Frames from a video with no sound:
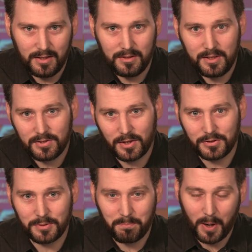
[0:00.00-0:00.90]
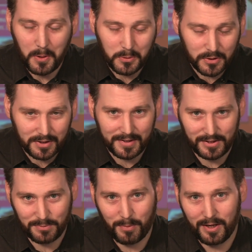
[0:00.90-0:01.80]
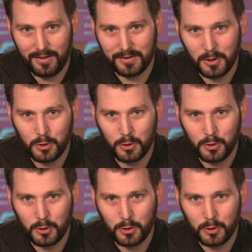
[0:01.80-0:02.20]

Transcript: This supposedly aspired